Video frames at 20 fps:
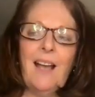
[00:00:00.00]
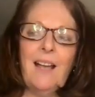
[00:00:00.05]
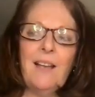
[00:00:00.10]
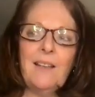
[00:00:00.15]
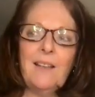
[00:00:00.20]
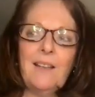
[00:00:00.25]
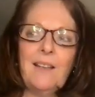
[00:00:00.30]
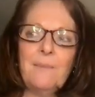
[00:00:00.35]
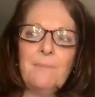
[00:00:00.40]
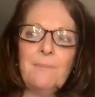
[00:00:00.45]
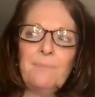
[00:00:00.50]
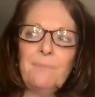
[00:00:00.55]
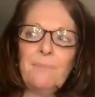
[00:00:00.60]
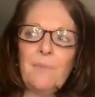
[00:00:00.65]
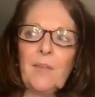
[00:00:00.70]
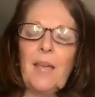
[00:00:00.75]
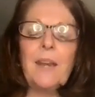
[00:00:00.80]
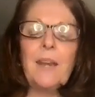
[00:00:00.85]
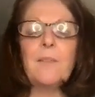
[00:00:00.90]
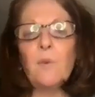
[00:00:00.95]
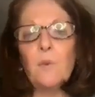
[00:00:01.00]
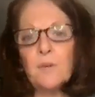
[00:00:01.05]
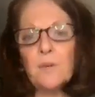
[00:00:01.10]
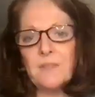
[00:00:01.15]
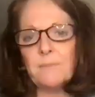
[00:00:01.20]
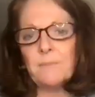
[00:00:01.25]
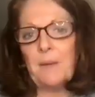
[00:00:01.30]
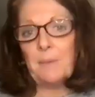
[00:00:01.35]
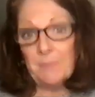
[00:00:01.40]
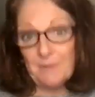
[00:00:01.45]
and I
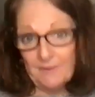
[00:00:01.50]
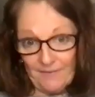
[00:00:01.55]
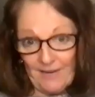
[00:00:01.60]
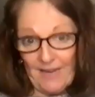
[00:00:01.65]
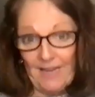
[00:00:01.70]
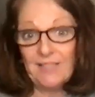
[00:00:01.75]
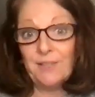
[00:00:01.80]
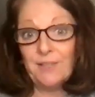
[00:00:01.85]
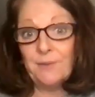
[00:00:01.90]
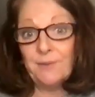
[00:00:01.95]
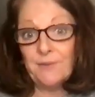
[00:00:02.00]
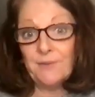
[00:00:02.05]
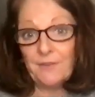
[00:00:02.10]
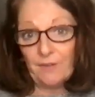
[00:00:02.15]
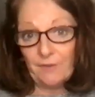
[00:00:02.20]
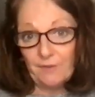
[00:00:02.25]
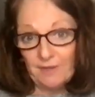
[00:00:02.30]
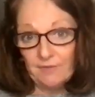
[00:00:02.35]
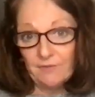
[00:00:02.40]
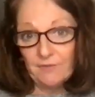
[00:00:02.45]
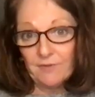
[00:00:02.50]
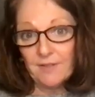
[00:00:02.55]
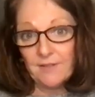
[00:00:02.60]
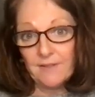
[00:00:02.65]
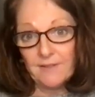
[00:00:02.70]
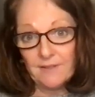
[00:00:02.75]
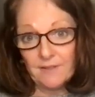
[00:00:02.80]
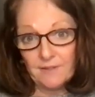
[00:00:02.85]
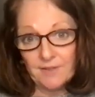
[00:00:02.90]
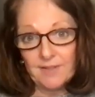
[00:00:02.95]
focus on people's values, their
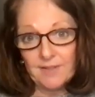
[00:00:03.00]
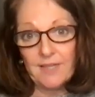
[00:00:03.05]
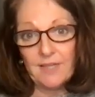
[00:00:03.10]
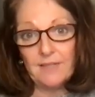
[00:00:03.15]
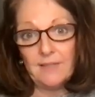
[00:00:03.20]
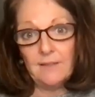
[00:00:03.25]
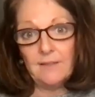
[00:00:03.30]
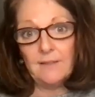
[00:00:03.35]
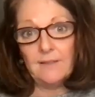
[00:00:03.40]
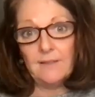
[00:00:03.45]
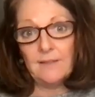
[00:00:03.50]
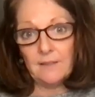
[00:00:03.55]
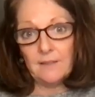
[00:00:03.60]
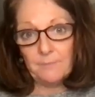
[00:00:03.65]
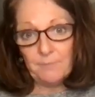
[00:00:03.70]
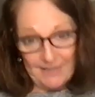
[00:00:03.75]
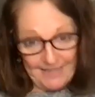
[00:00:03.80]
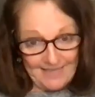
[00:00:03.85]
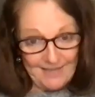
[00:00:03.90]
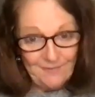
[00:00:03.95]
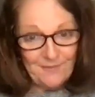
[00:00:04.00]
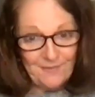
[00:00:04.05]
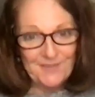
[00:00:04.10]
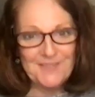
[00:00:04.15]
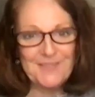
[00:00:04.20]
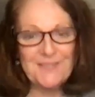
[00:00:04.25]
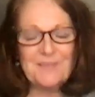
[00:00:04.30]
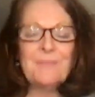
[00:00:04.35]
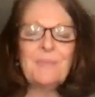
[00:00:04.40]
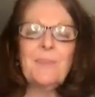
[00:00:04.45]
interests, their skills, their
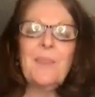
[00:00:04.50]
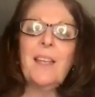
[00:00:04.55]
beliefs,